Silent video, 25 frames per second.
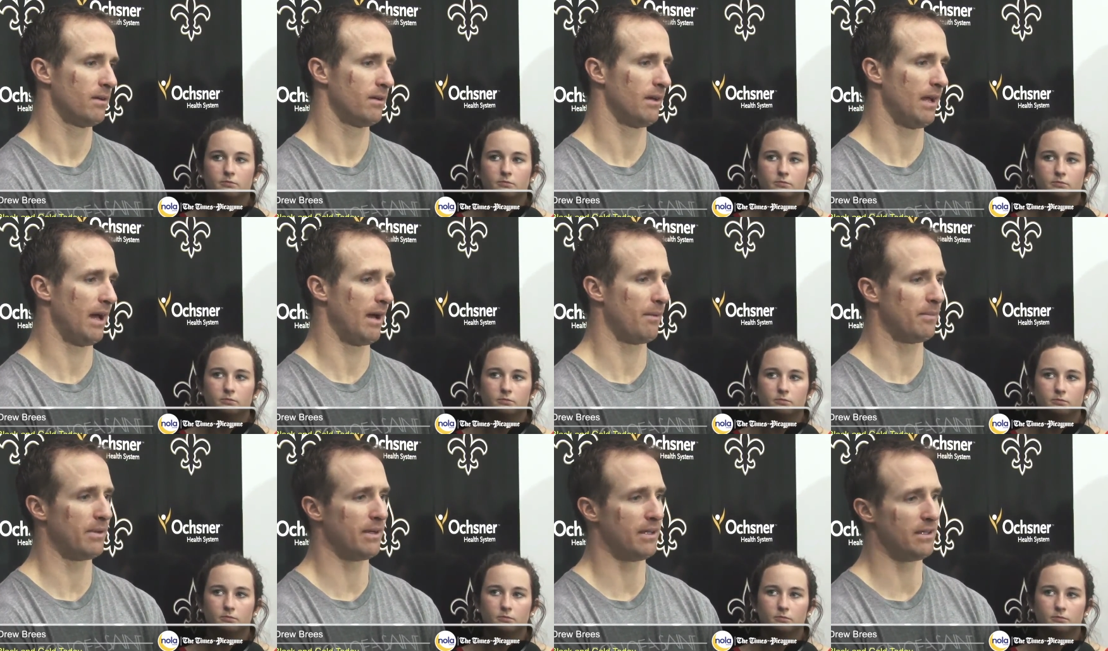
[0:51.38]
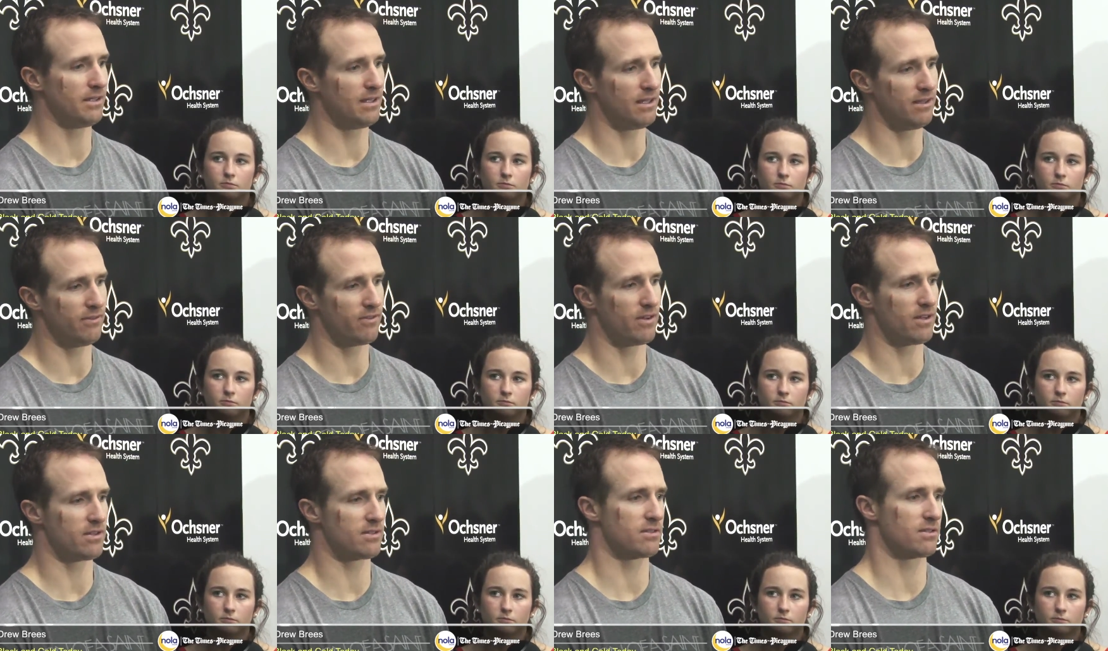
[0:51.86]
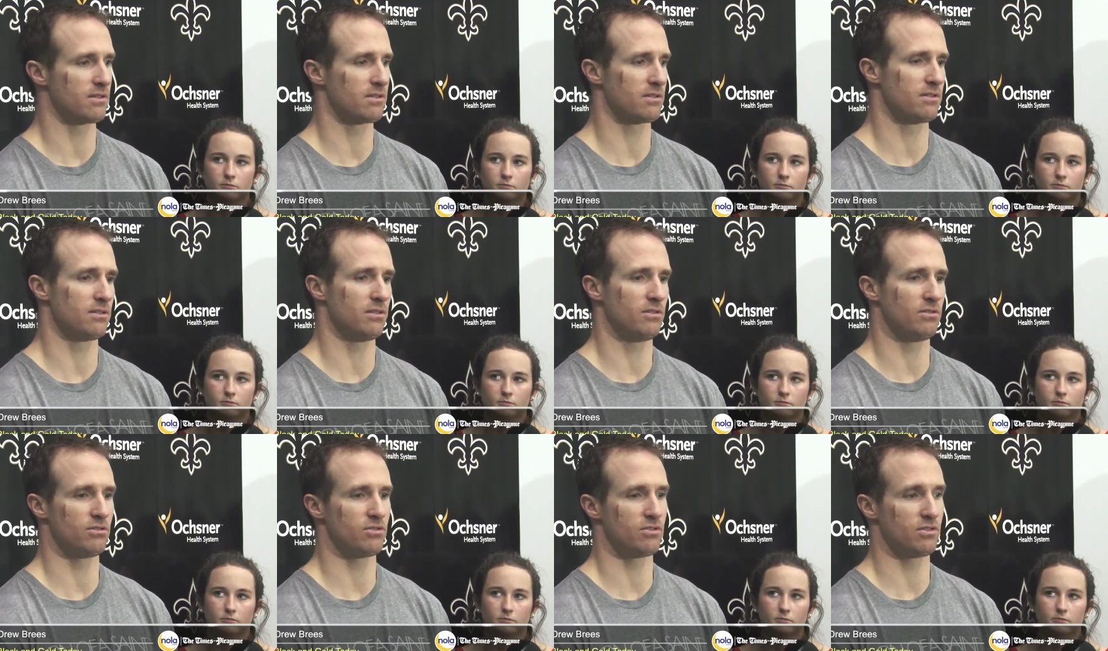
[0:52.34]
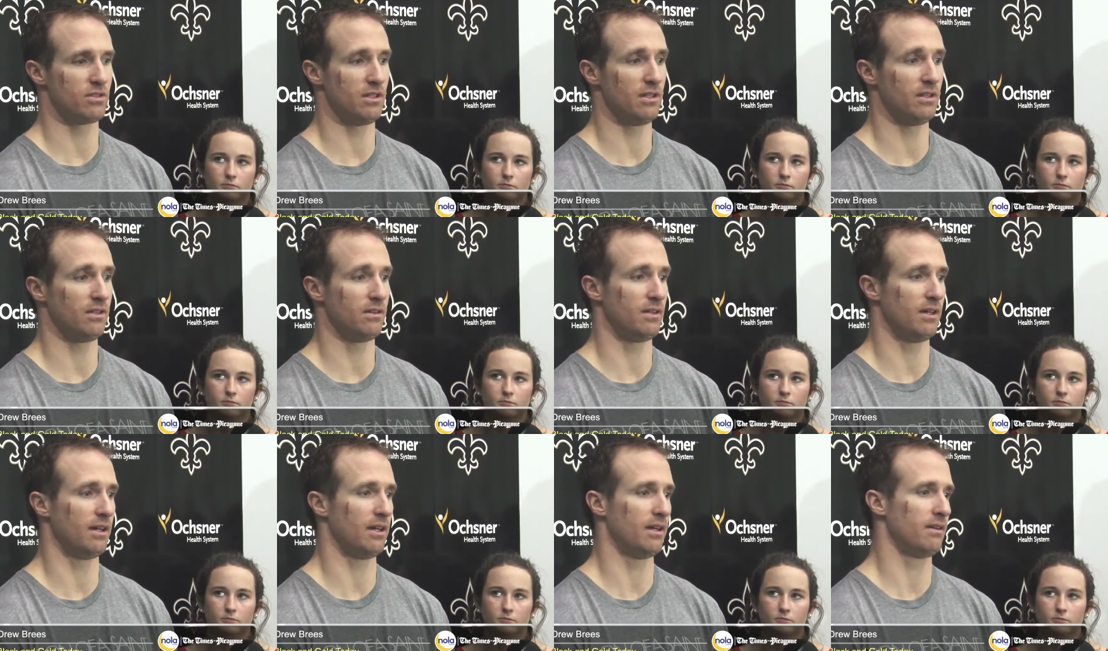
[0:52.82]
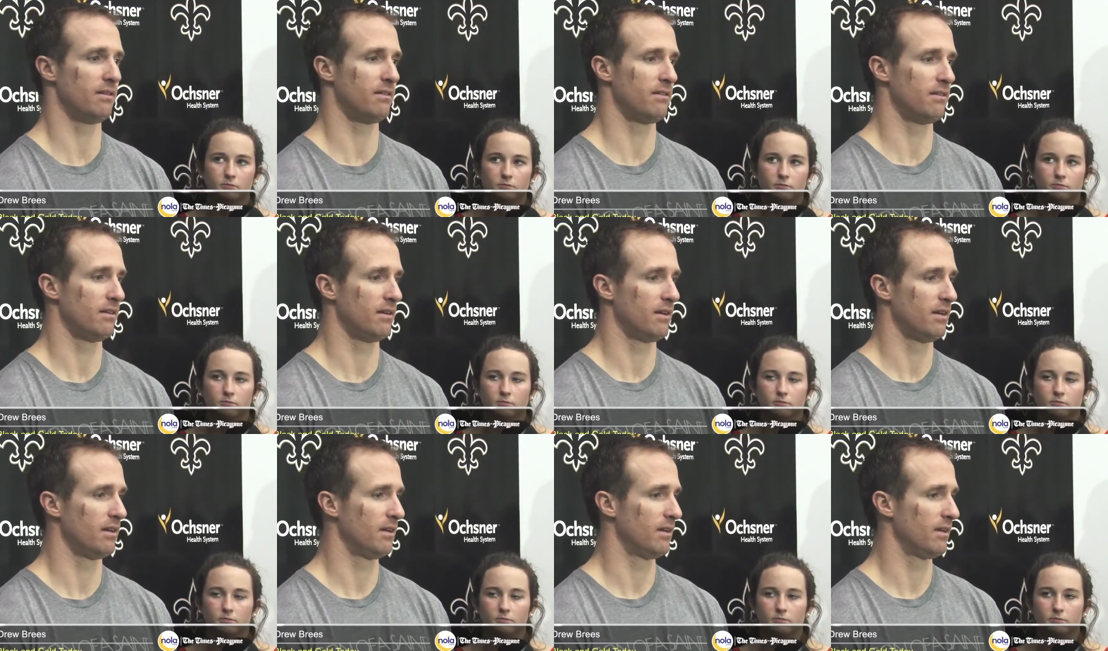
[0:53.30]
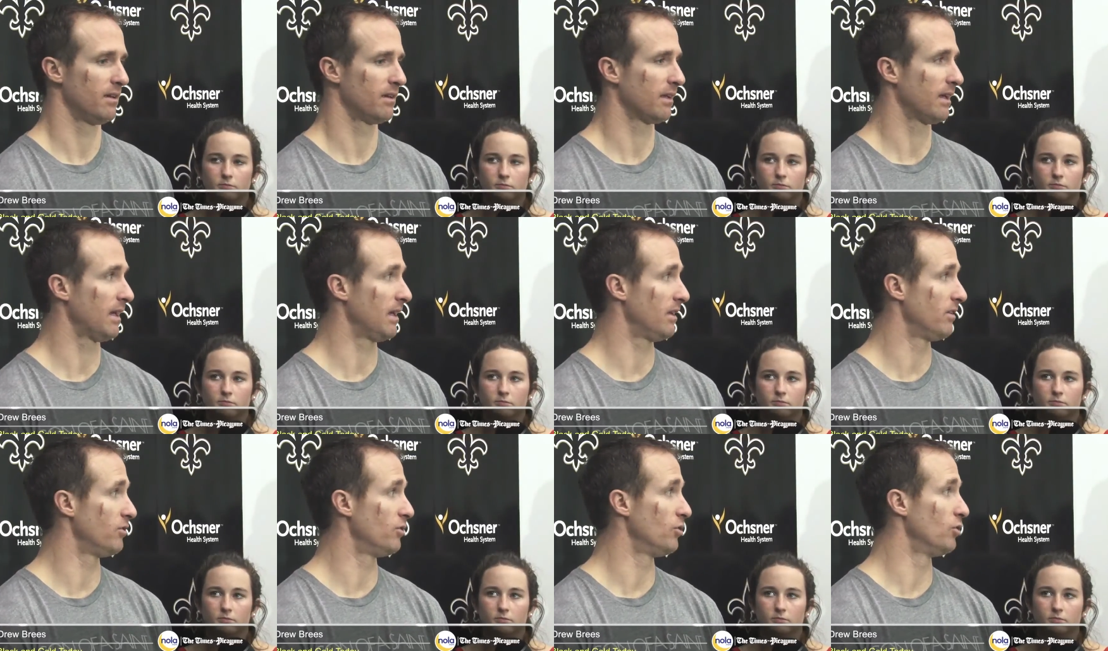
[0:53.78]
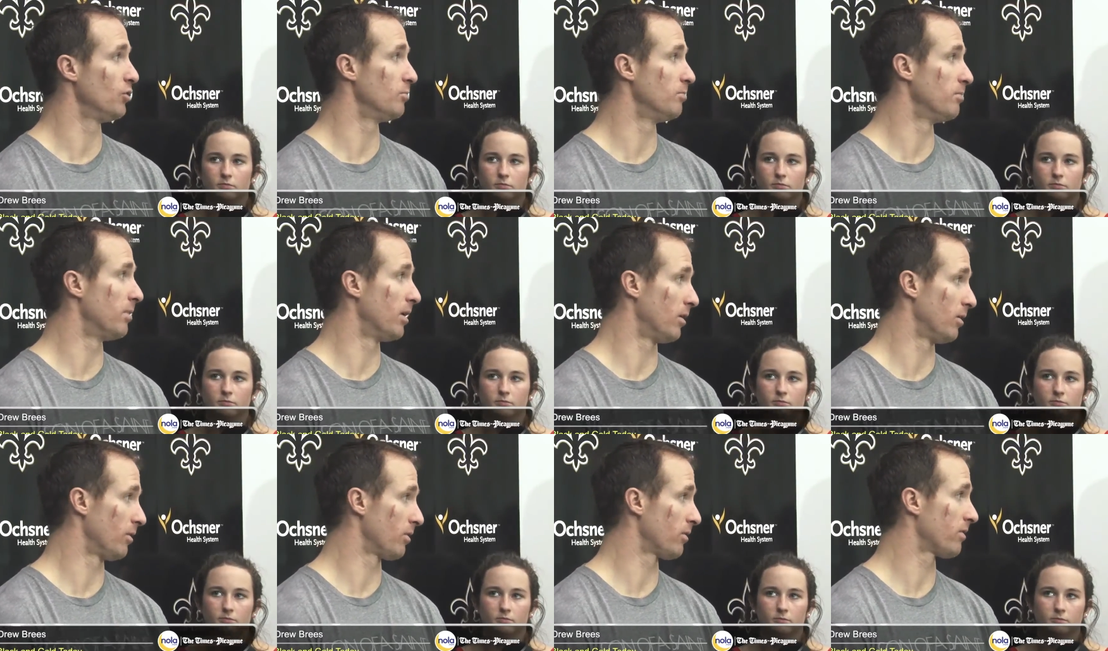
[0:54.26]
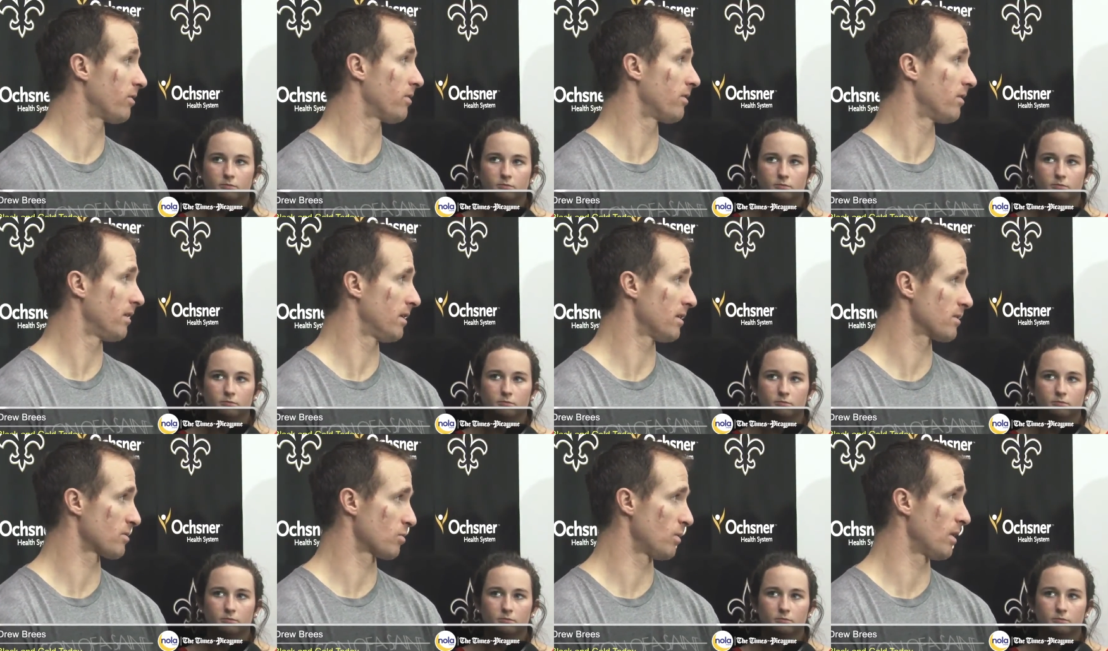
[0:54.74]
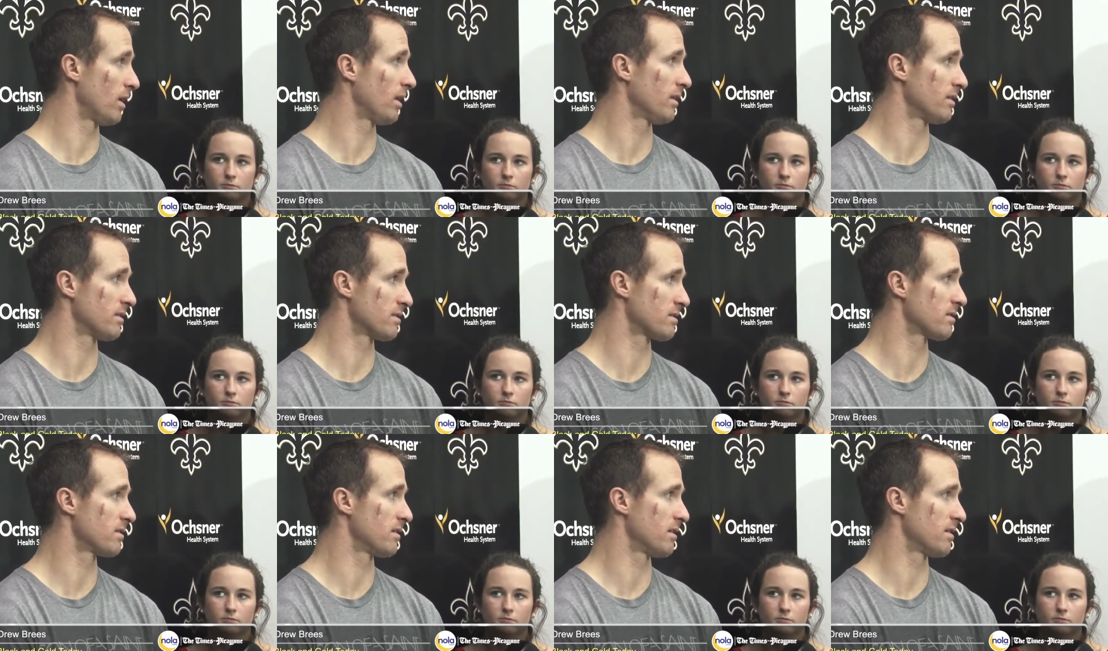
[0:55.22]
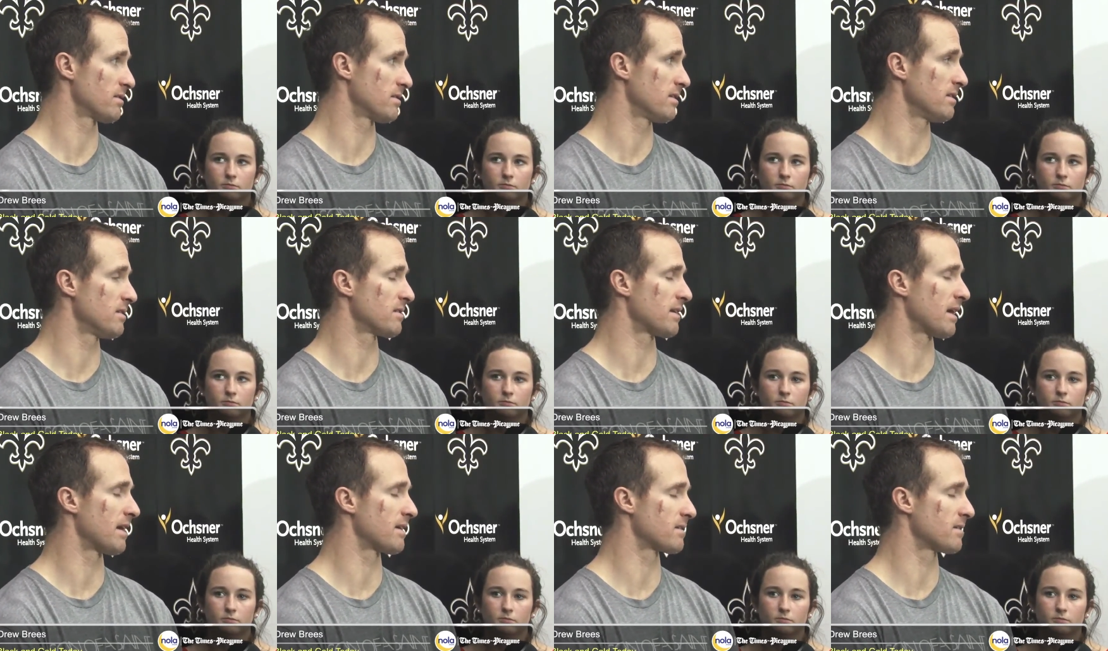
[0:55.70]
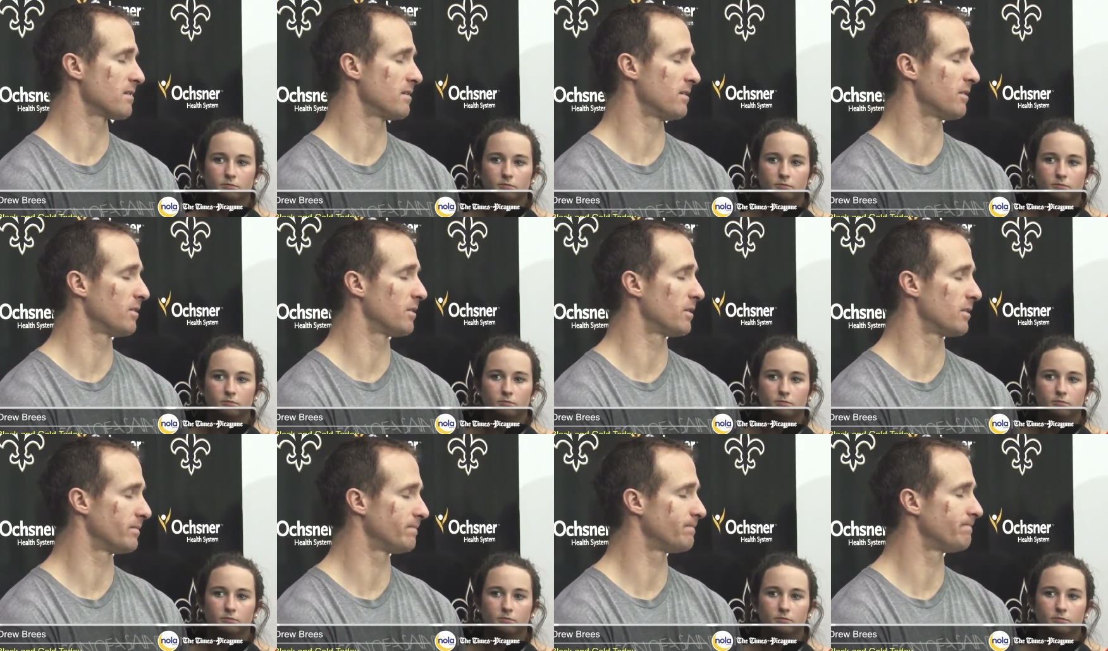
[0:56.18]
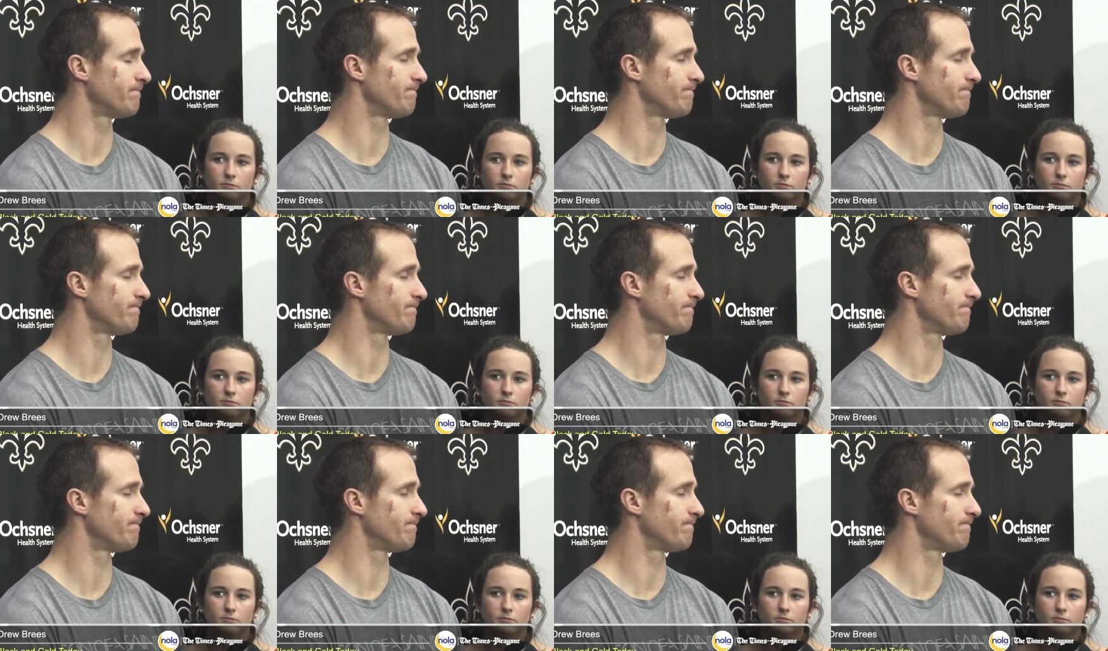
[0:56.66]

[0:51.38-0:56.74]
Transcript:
Speaker 1: not many defenses do you see that can do both as well as, as these guys can do it.